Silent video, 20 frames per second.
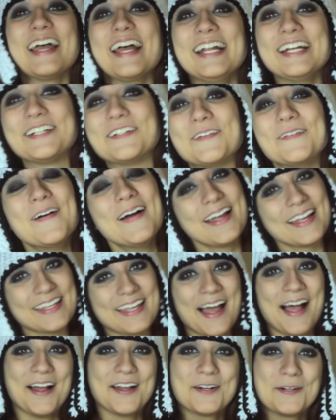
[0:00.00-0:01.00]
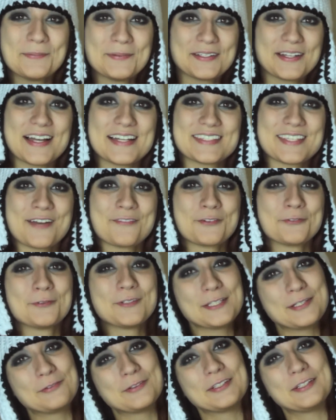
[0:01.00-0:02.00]
Anywho, yeah, I hope you guys have a
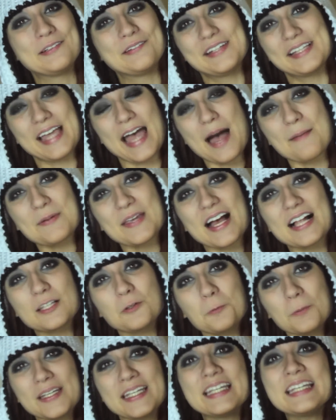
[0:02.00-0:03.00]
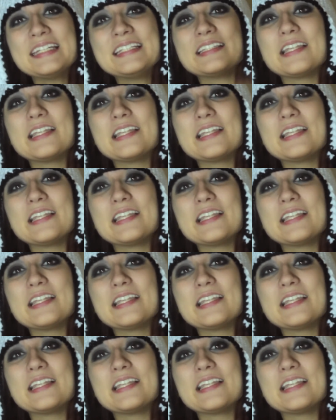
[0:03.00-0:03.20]
really, really, really happy Halloween.